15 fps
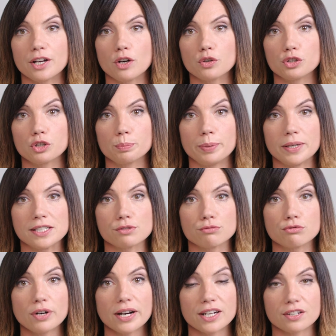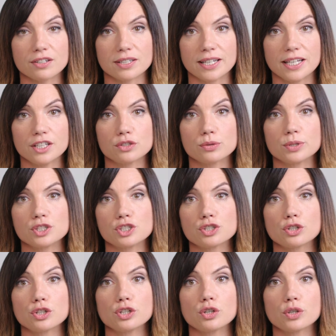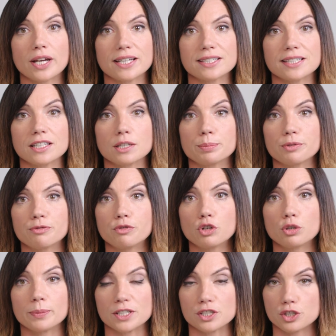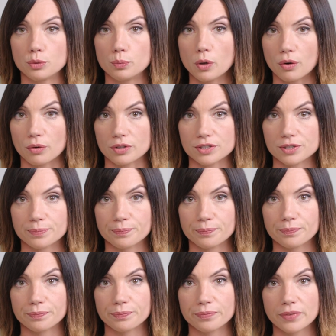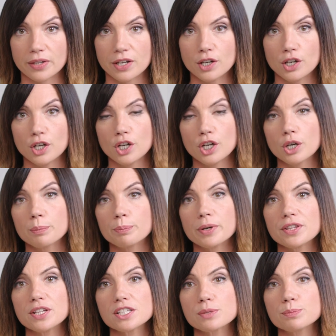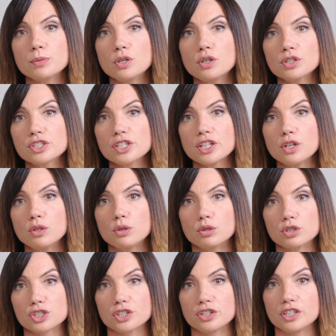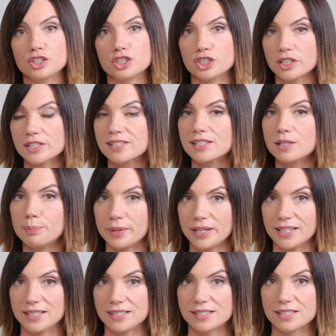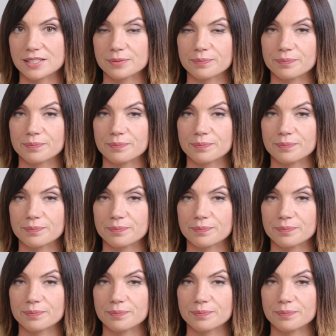on your bids regularly to ensure you're getting the performance you want. But there's more to the auction than just the bids.